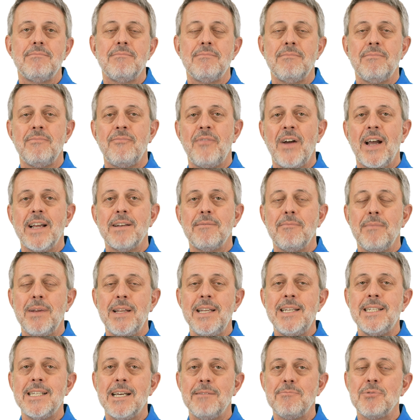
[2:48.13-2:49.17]
In fact, many
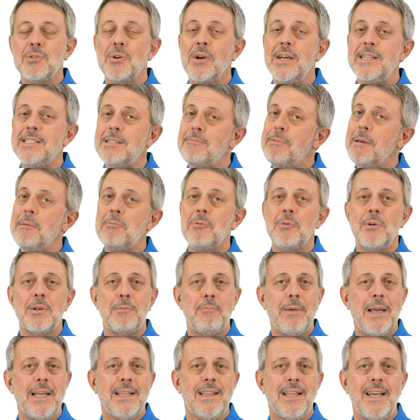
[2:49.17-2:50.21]
times crazy people want to
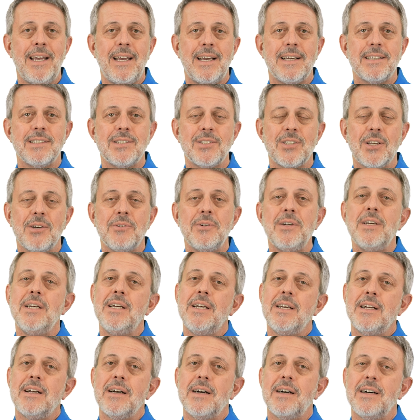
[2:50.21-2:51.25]
pay less. So
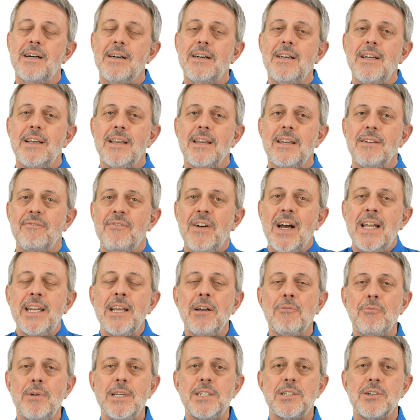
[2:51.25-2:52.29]
uh, finding a
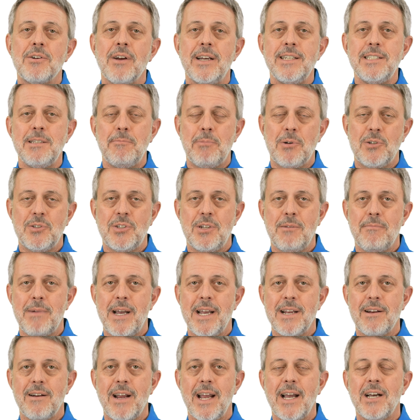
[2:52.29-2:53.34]
rich, crazy person to buy
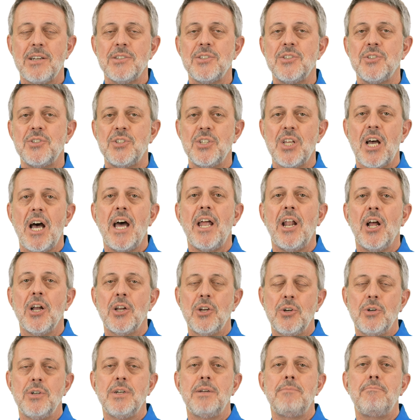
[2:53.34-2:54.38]
your house is not a
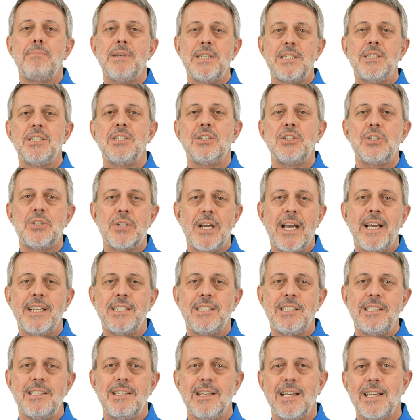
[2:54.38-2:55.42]
good business
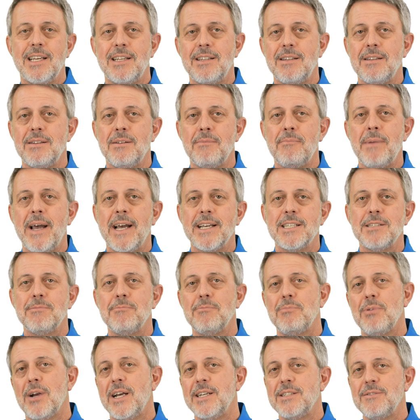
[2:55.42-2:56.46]
strategy to get the maximum
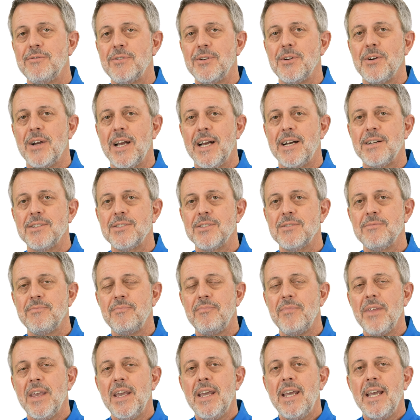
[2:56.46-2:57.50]
price for your house.
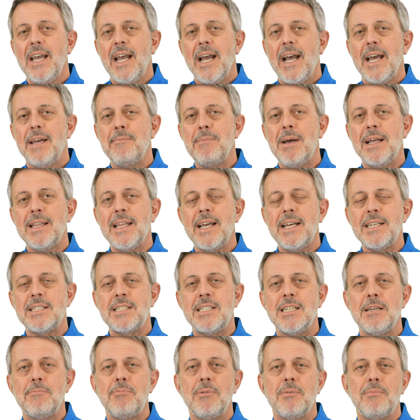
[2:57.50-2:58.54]
And my last
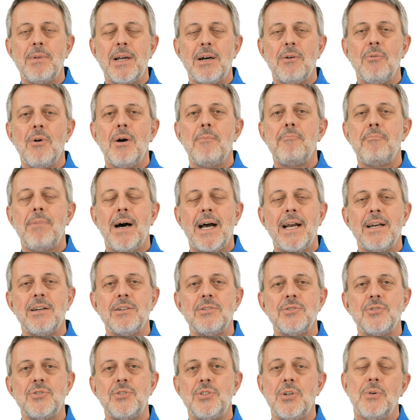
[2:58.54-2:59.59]
tip about what
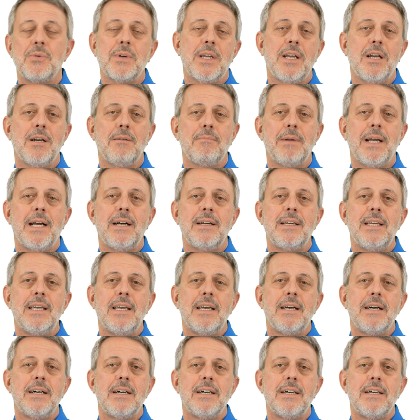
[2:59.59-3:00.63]
buyers don't care about
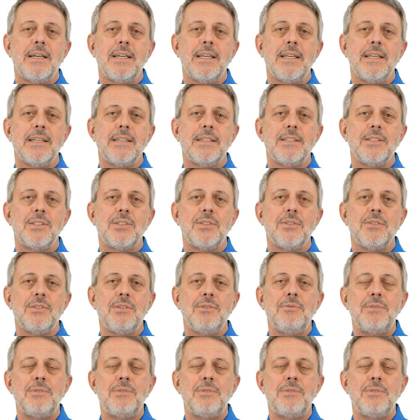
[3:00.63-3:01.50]
uh, is you